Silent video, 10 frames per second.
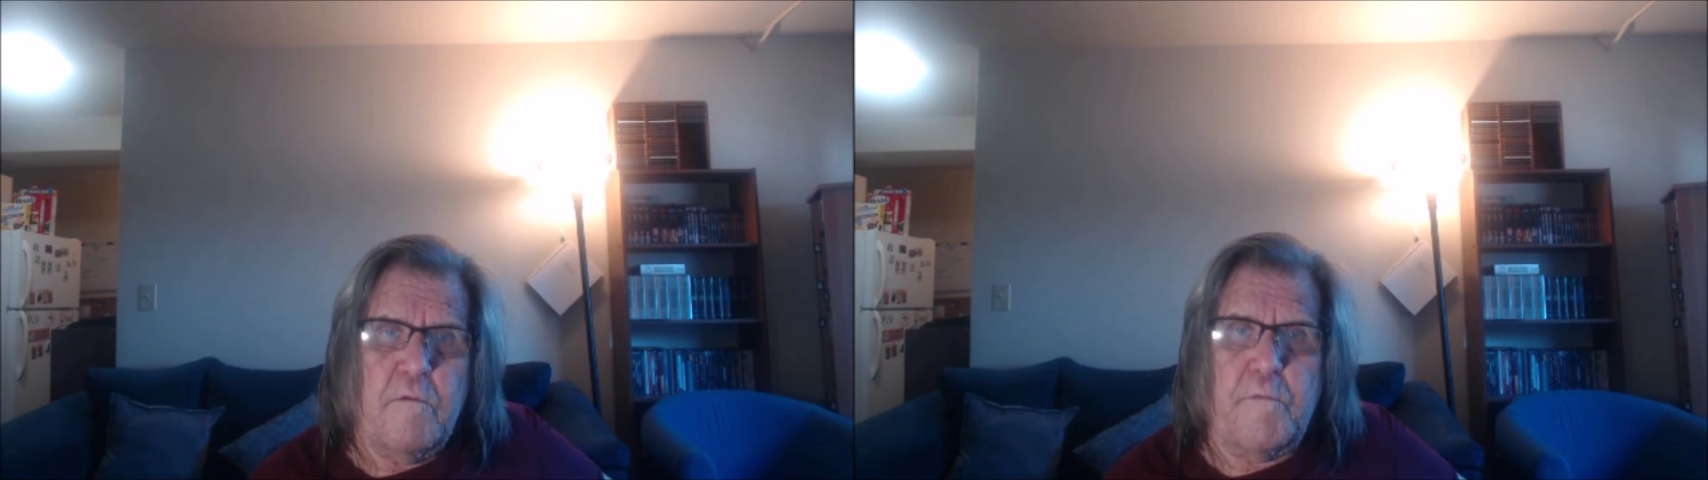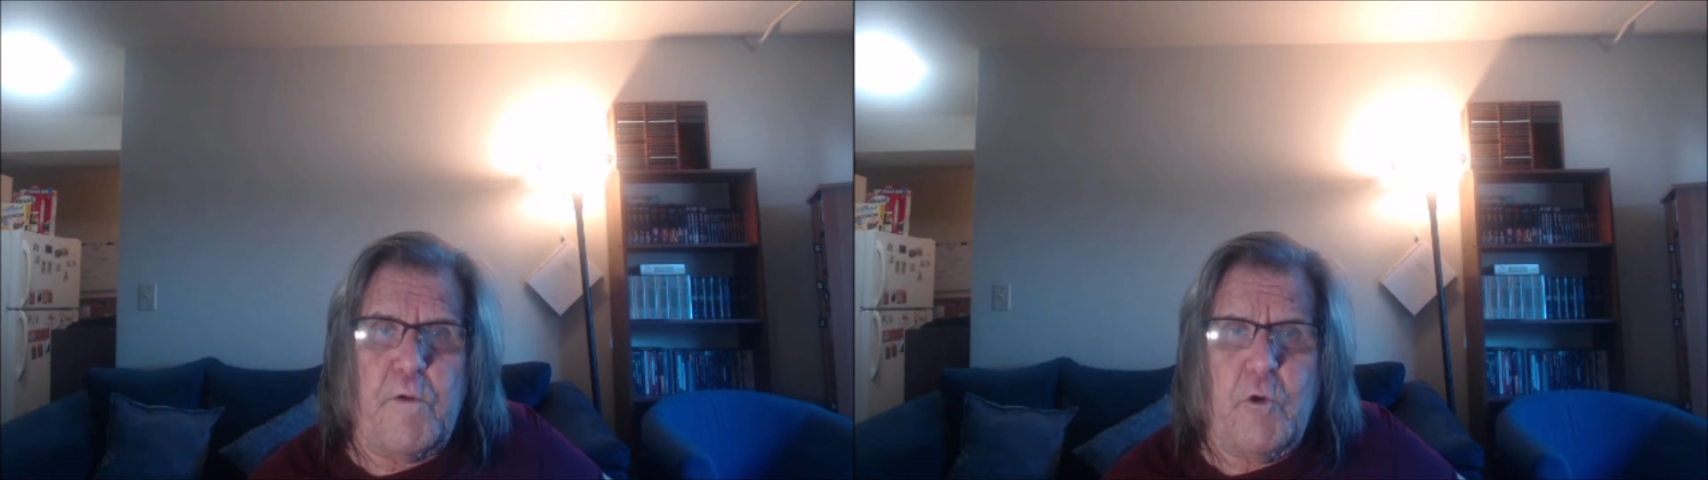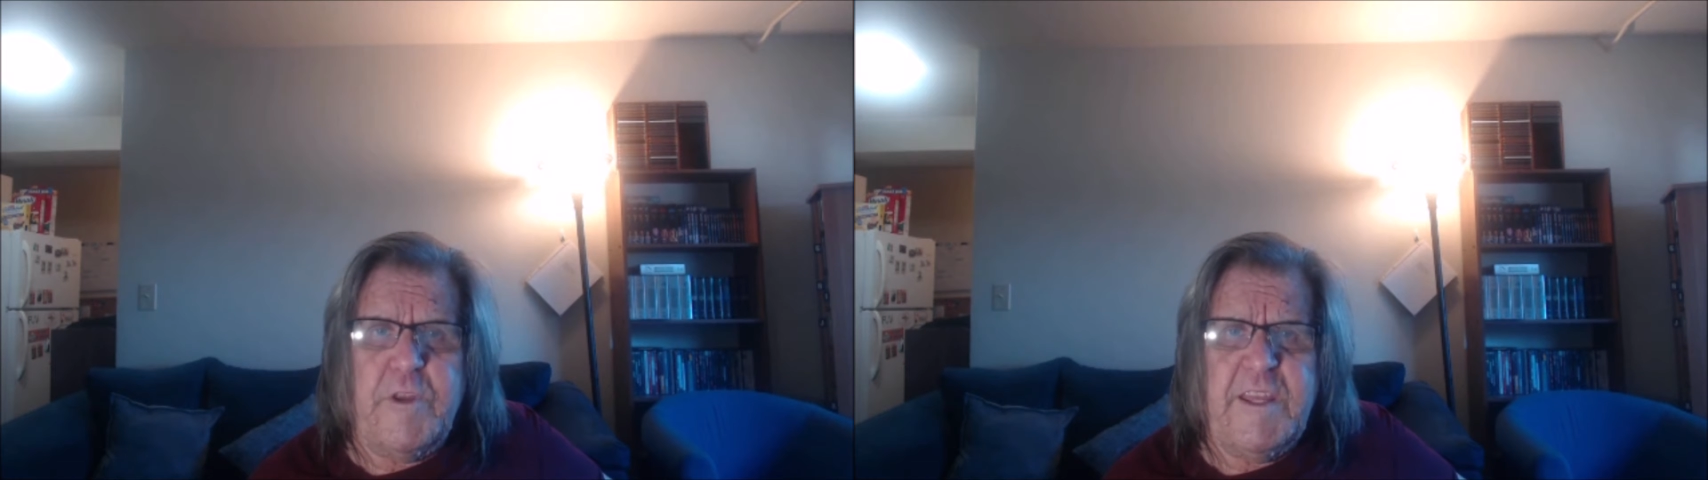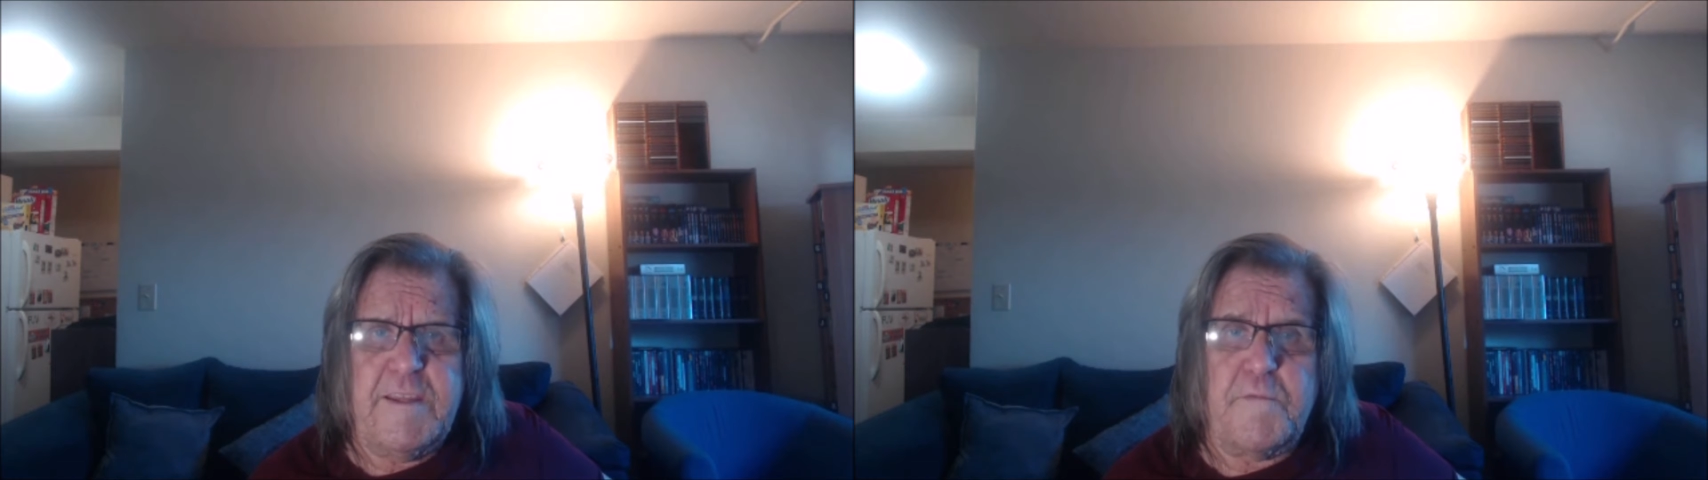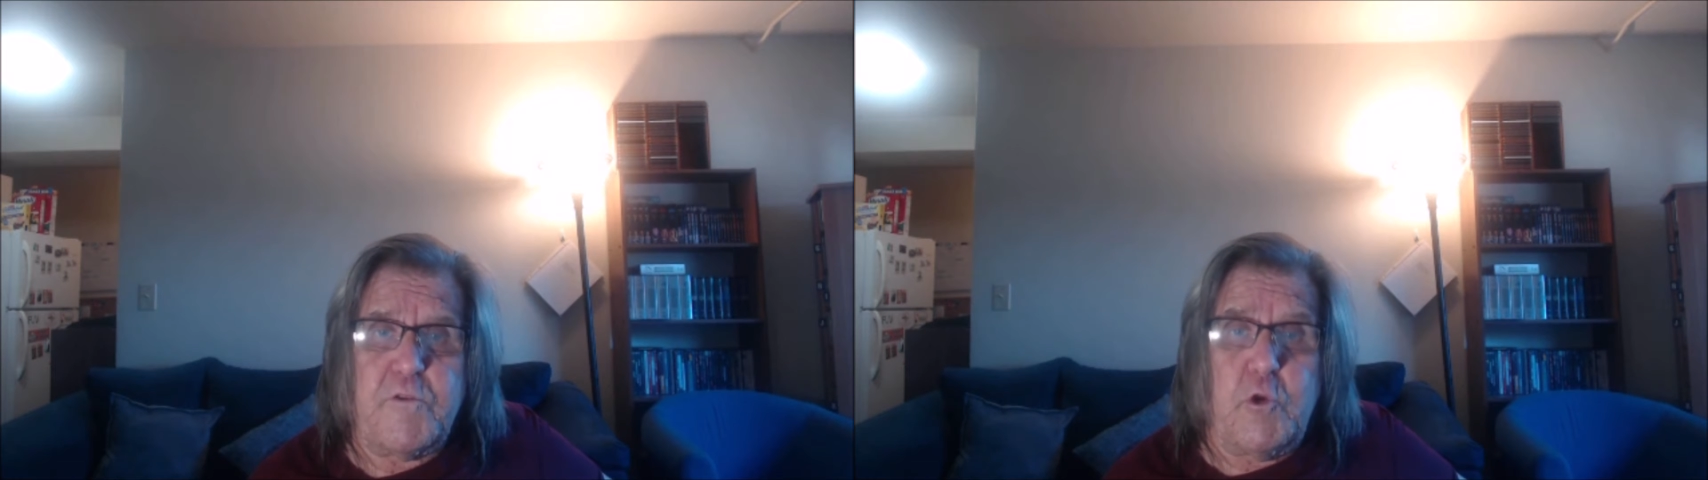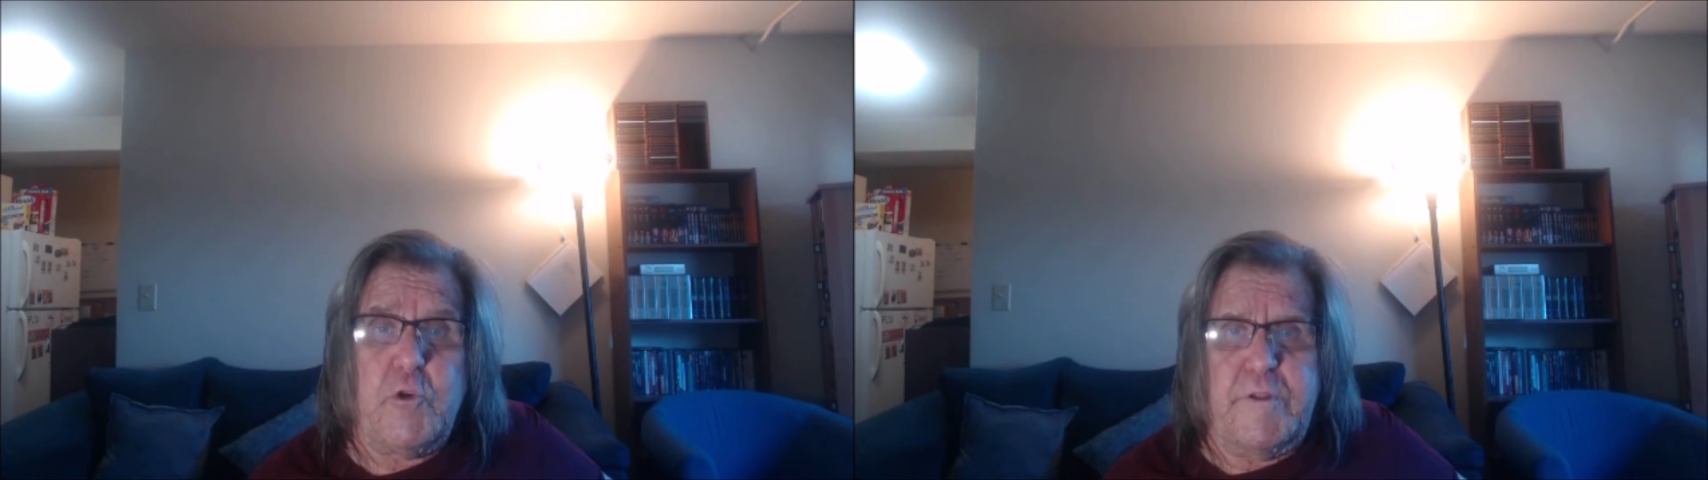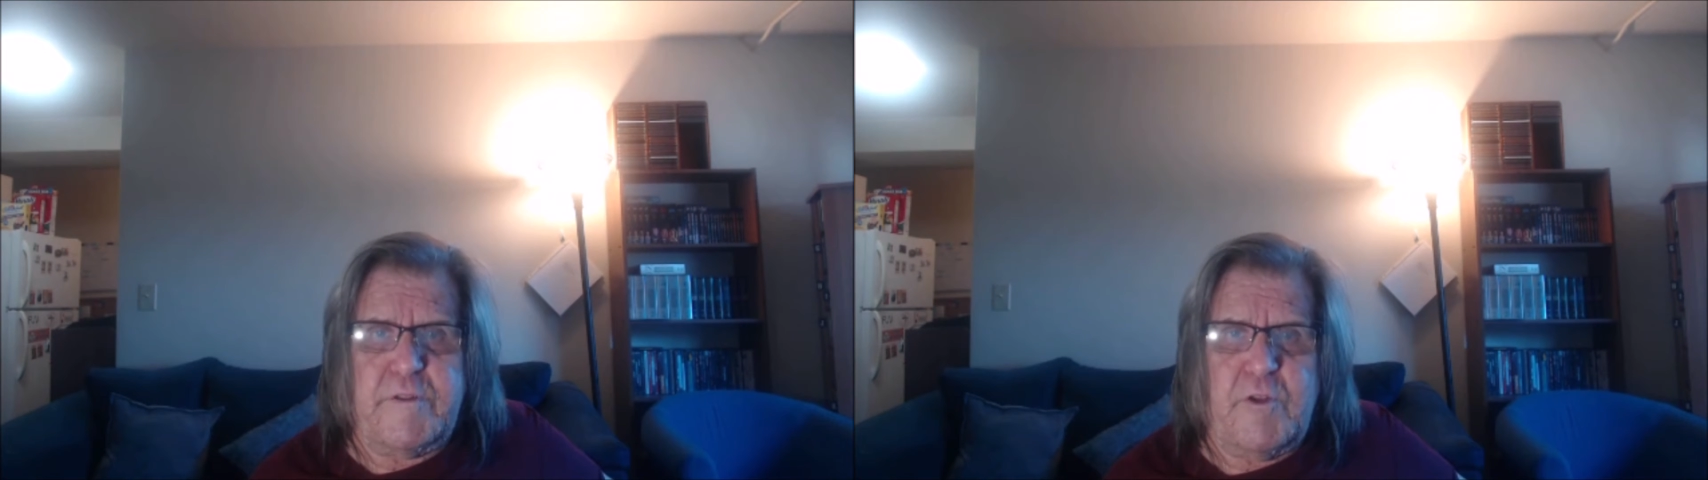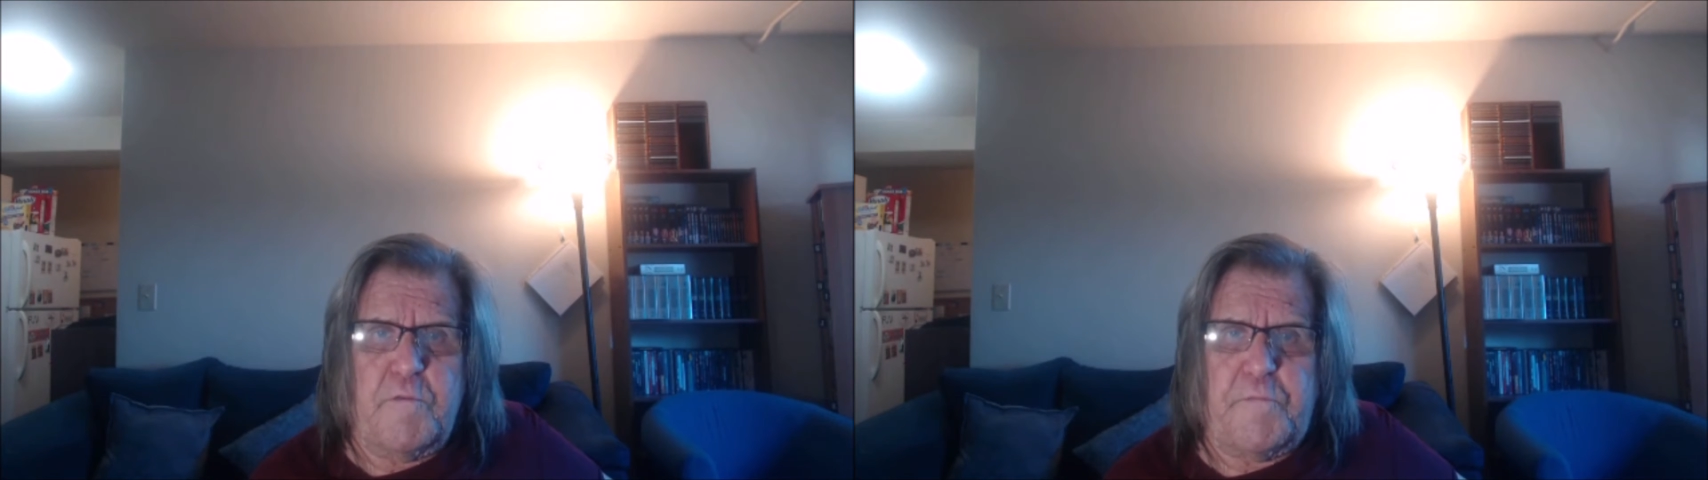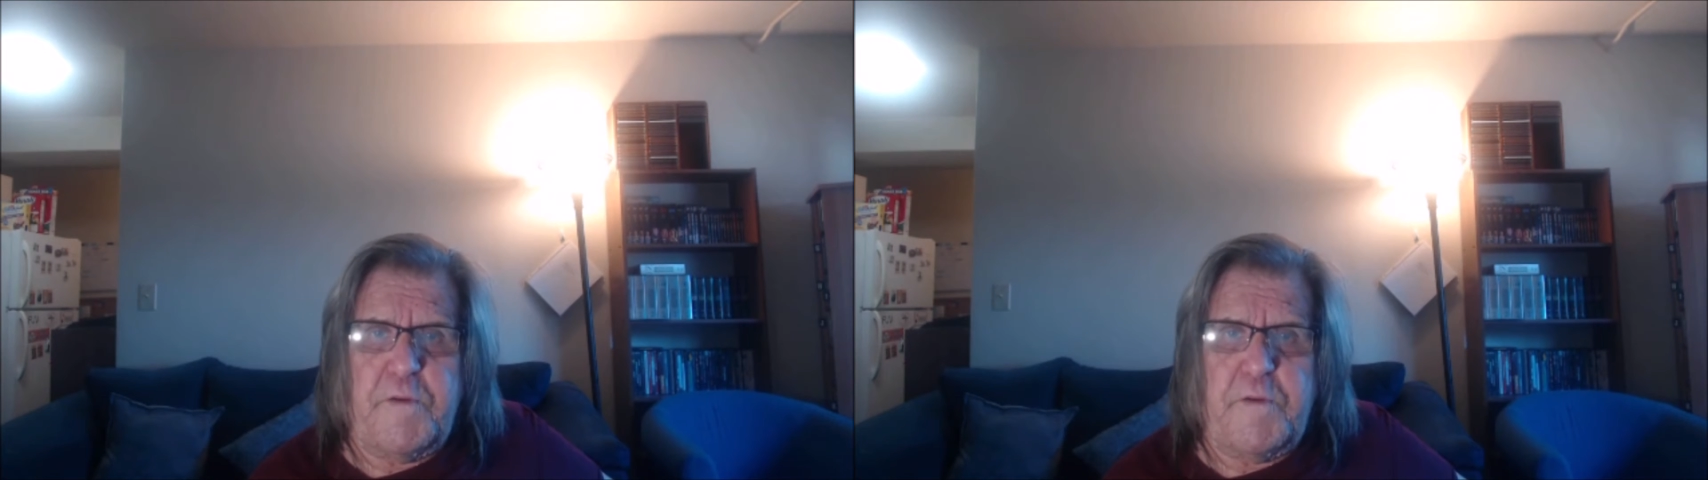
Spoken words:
voting if you deserve